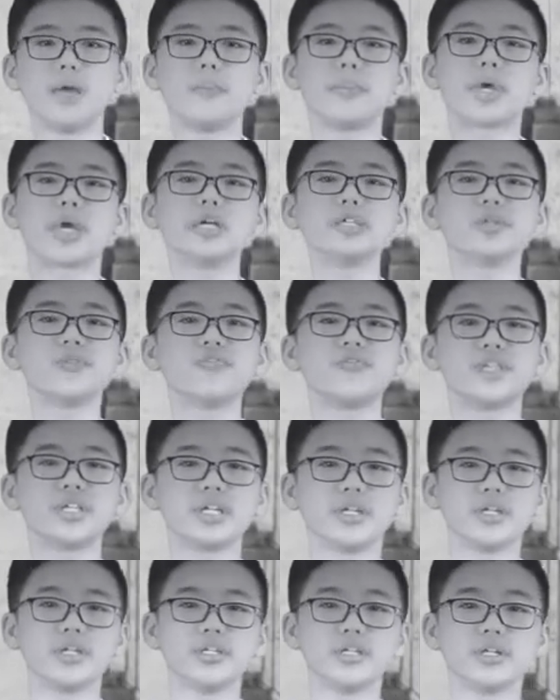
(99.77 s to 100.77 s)
Because of
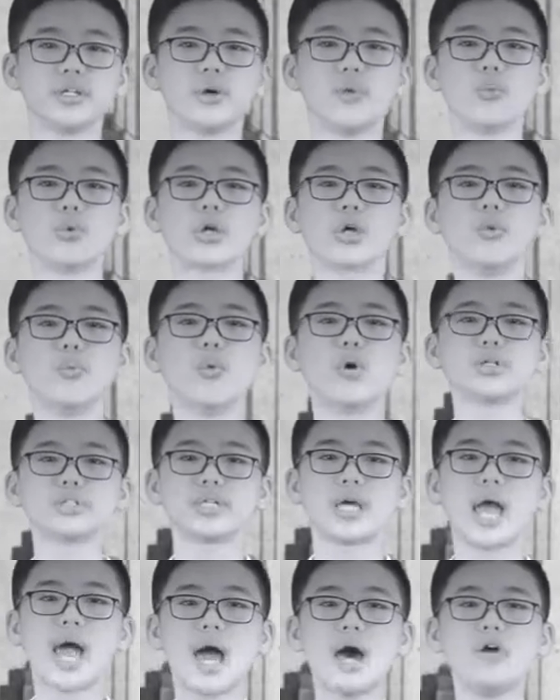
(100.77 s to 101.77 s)
this, we can watch
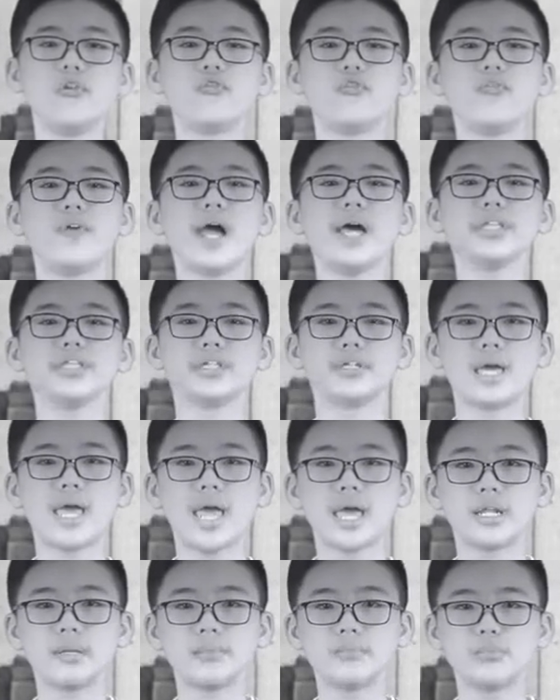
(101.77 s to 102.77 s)
how fast an
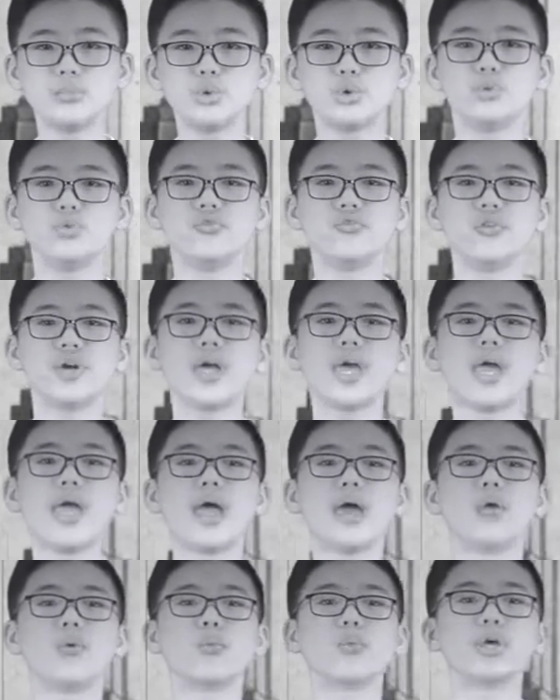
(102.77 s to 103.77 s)
atom moves,
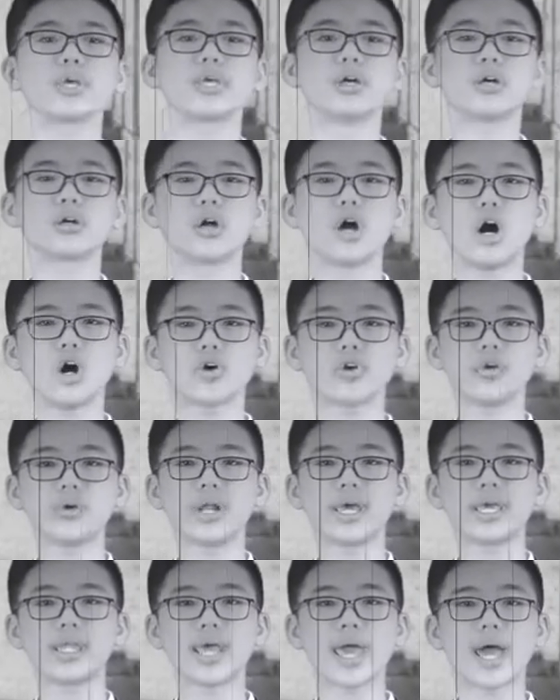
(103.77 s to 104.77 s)
and we can
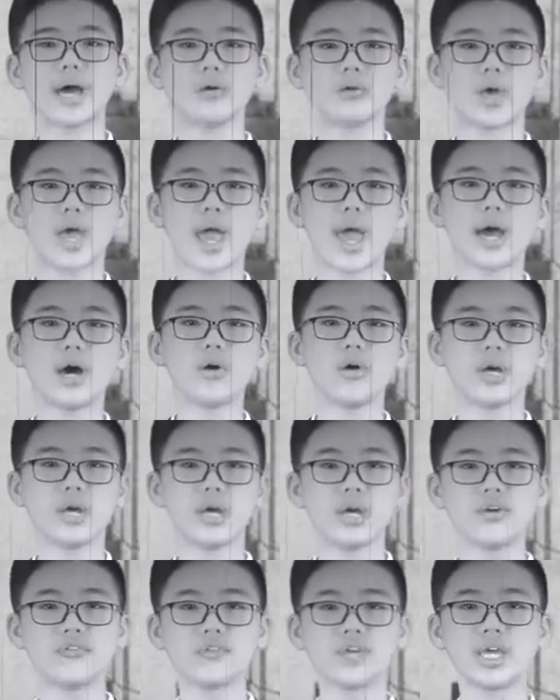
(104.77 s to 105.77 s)
calculate out how
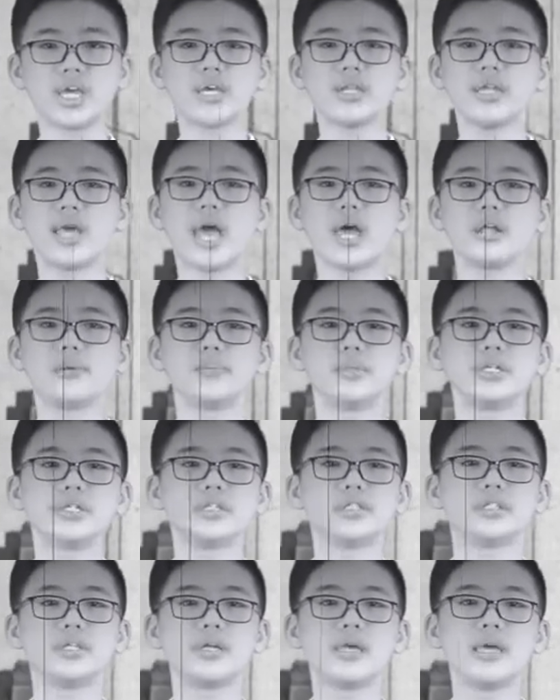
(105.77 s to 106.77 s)
heavy an atom
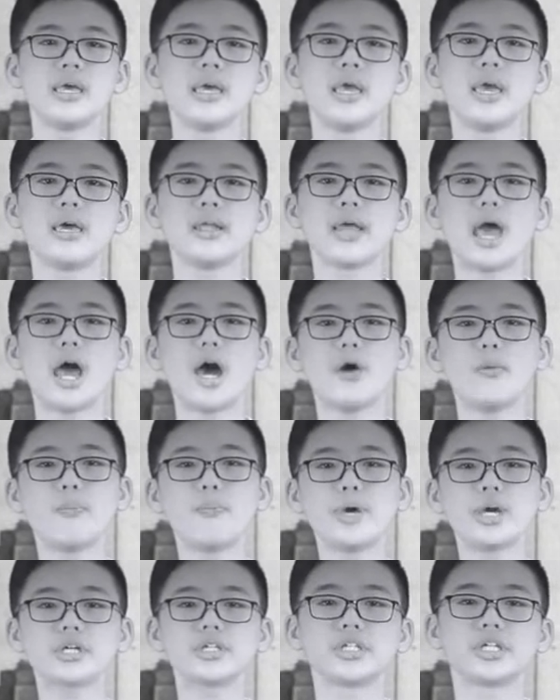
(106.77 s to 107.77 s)
is, and how
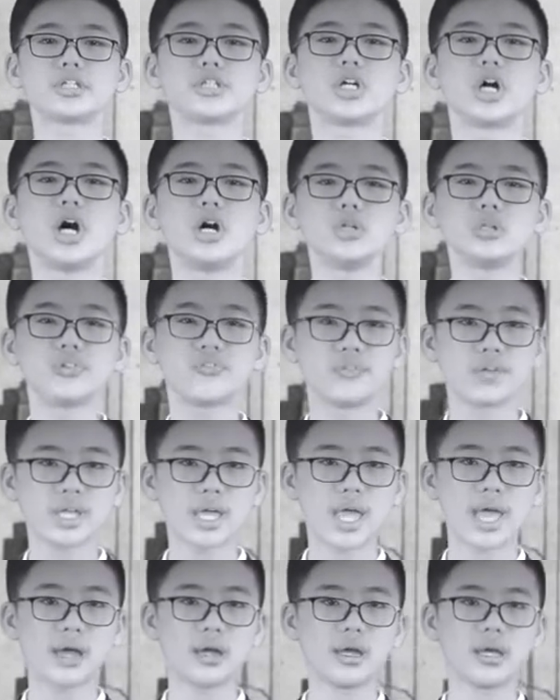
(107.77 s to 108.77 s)
big the charge of an
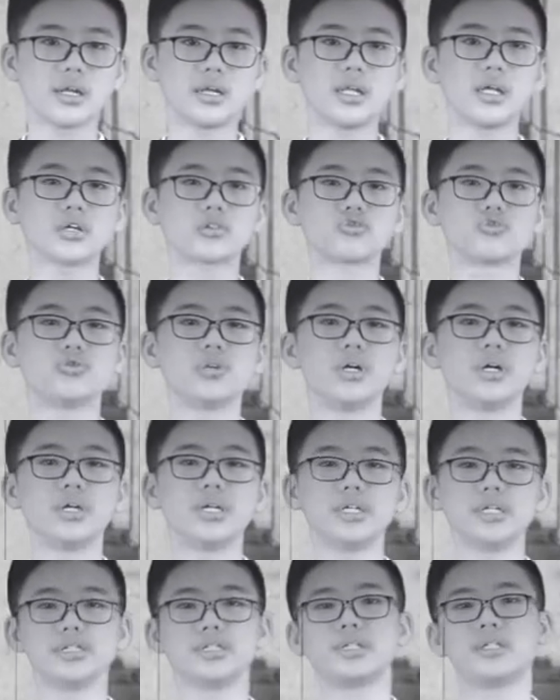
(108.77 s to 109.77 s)
electron
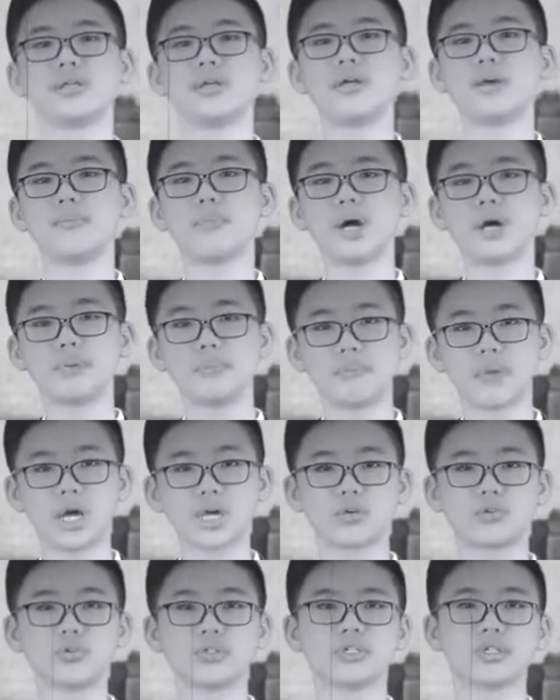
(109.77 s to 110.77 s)
is by a
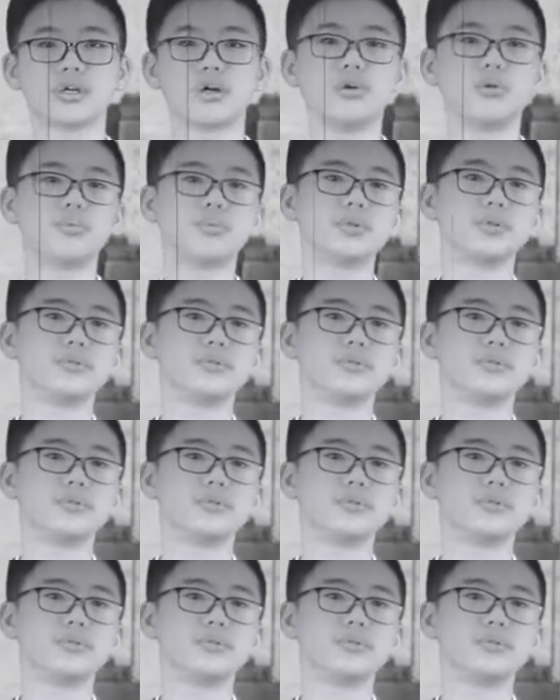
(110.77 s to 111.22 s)
microscope.